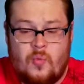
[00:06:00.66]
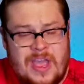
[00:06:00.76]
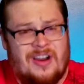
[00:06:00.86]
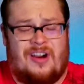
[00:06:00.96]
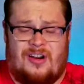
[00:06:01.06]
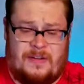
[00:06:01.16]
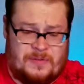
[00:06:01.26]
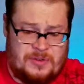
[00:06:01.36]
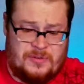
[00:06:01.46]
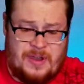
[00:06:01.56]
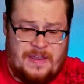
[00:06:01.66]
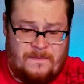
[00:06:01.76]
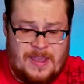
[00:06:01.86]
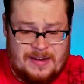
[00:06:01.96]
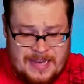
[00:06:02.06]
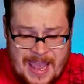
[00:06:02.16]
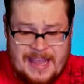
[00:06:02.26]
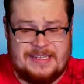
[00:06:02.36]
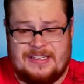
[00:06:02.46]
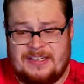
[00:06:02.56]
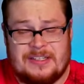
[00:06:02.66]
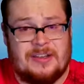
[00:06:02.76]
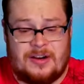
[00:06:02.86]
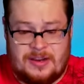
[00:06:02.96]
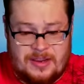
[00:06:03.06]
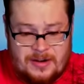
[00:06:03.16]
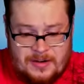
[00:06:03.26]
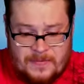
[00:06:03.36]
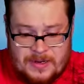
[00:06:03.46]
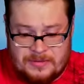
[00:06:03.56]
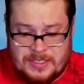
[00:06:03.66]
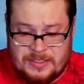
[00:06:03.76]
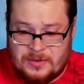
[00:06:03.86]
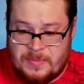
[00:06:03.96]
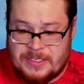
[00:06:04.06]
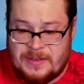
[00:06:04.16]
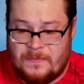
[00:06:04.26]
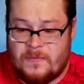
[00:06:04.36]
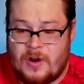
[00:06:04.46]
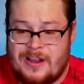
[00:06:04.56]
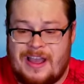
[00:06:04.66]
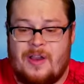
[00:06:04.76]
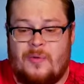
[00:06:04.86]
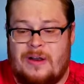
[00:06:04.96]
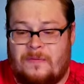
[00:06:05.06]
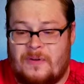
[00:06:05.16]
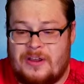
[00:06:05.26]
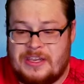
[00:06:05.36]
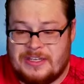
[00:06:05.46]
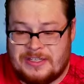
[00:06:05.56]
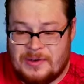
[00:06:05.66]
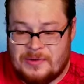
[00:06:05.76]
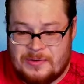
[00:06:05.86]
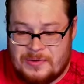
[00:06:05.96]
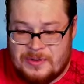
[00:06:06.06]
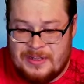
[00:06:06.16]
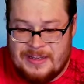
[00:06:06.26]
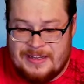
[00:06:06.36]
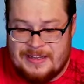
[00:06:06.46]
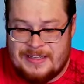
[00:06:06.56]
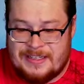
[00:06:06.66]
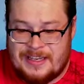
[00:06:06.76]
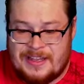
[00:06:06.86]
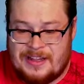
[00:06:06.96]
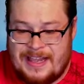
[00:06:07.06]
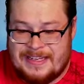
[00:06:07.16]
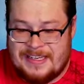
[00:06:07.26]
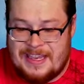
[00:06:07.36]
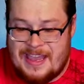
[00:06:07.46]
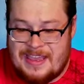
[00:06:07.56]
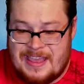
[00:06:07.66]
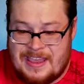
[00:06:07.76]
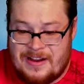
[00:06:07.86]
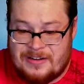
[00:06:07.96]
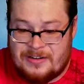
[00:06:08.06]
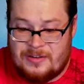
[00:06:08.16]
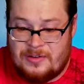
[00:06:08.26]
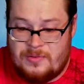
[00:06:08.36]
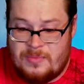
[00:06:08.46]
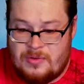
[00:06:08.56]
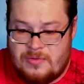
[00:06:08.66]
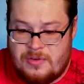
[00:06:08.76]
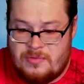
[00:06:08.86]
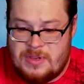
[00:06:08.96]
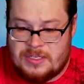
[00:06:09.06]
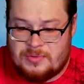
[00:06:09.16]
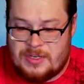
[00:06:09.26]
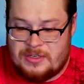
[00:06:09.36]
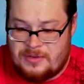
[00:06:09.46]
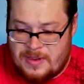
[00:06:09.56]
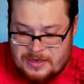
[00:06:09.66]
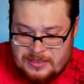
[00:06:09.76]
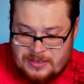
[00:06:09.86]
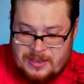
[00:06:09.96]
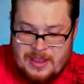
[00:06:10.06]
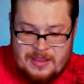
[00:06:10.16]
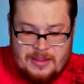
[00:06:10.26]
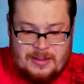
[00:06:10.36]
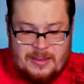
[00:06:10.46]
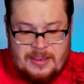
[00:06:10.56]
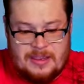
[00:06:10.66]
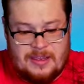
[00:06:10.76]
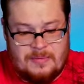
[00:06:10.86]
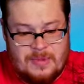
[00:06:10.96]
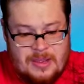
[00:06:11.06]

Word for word: We are off to a fantastic start here, if I do say so myself. Frog. I want Frog. He's so cool. He's like a classic Eggy character. And Goo. oh, Gumi Sweet too, actually. I like him.